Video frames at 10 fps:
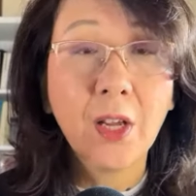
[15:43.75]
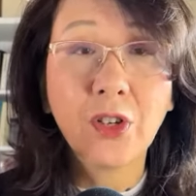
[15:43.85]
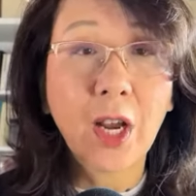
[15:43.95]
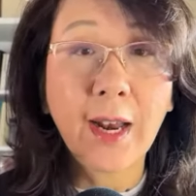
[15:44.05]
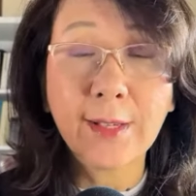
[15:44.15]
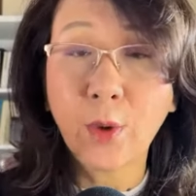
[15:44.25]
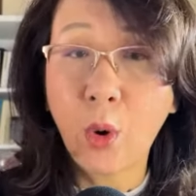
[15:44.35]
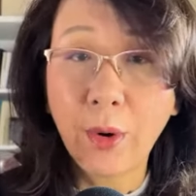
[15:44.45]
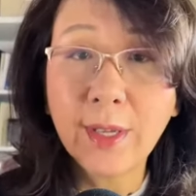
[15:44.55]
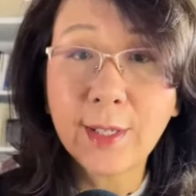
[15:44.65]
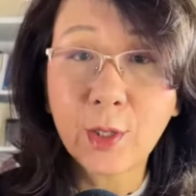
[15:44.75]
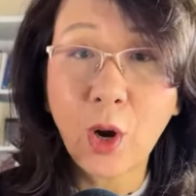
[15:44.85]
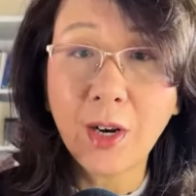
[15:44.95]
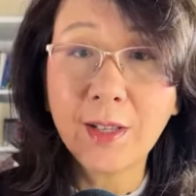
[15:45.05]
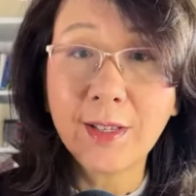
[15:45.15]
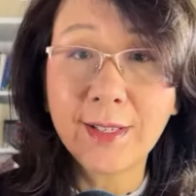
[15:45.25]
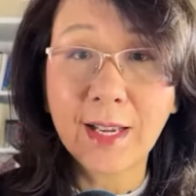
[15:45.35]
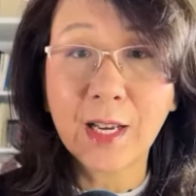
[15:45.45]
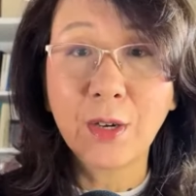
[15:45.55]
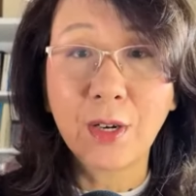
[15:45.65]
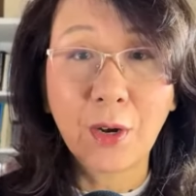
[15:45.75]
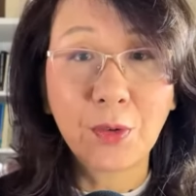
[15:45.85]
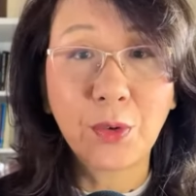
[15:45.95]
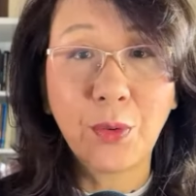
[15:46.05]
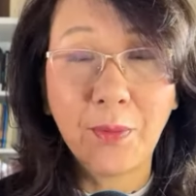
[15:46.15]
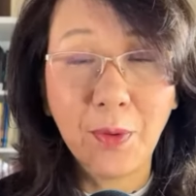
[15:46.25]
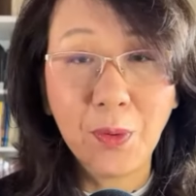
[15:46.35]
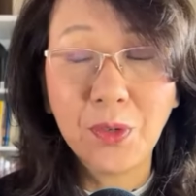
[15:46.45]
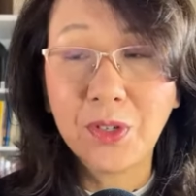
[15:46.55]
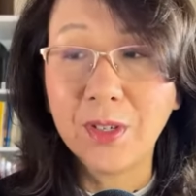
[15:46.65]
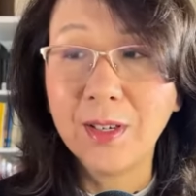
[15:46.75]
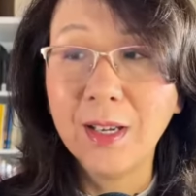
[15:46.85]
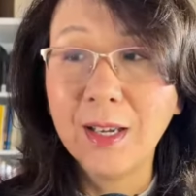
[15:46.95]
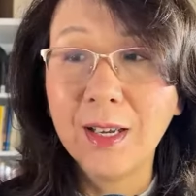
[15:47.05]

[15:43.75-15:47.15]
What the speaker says: China has already started the second Cultural Revolution.